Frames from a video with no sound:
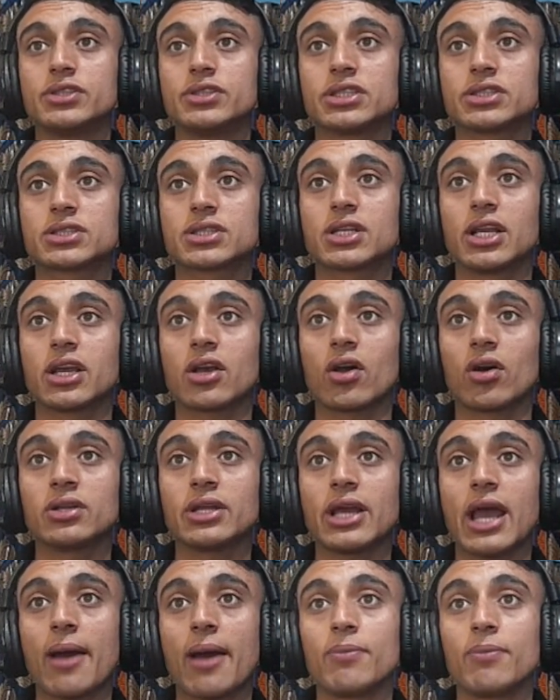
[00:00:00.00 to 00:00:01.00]
We just click
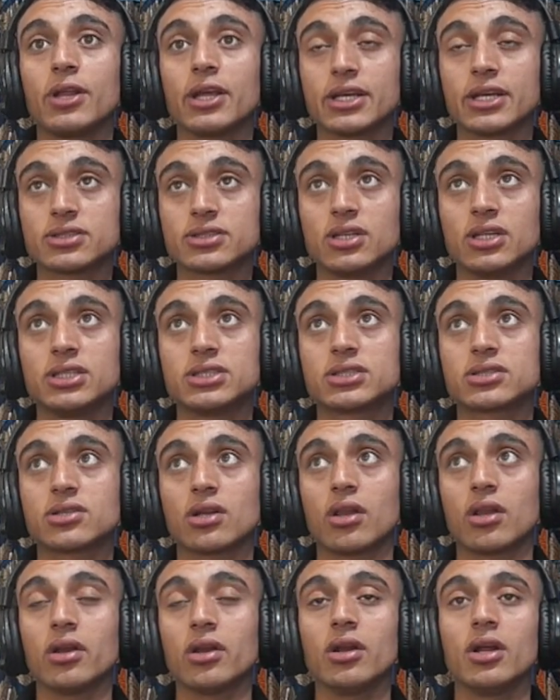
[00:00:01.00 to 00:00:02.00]
on the application
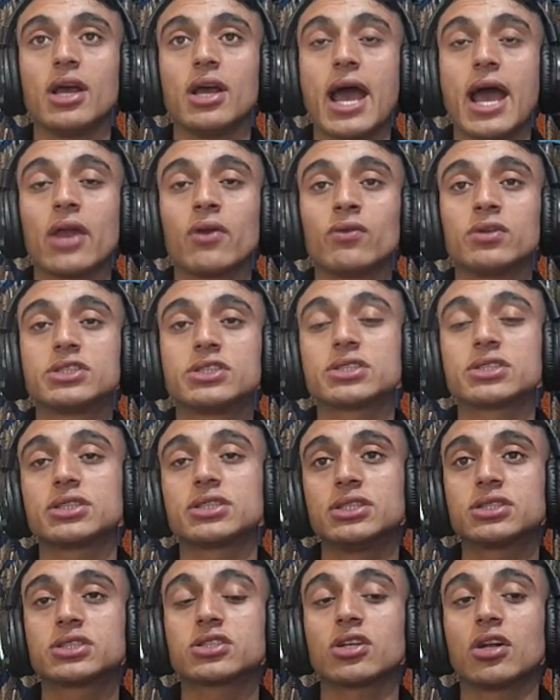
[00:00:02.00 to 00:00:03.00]
installer and we
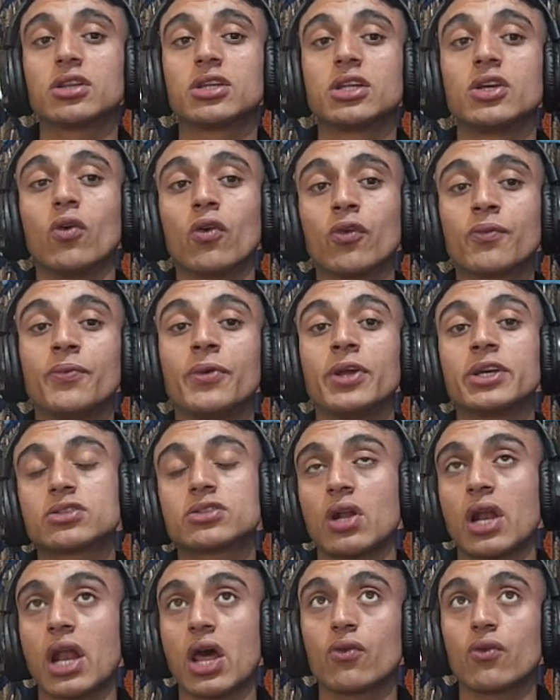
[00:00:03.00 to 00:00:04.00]
just install the
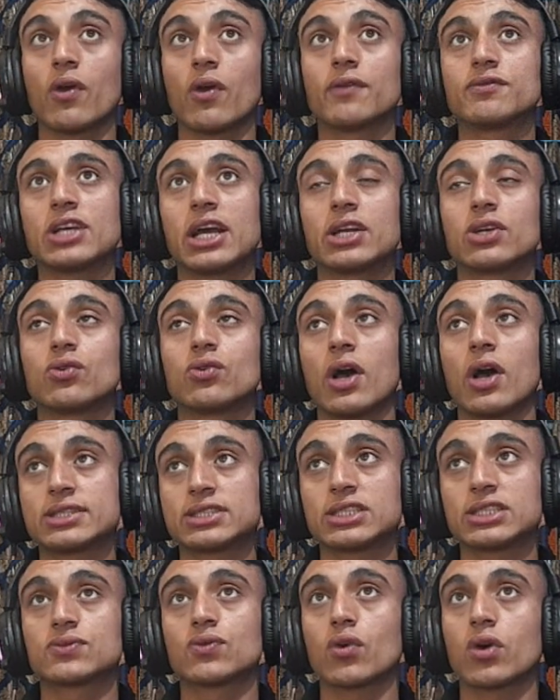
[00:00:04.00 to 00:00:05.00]
WordPress on our website to
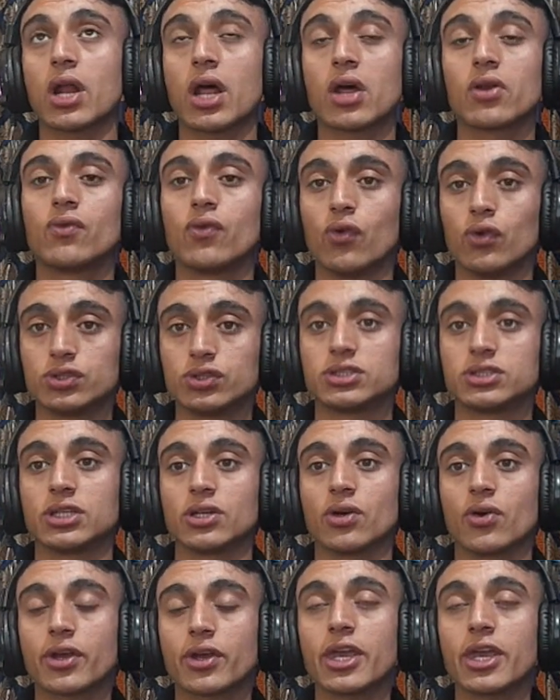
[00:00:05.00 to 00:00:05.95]
access for our hosting.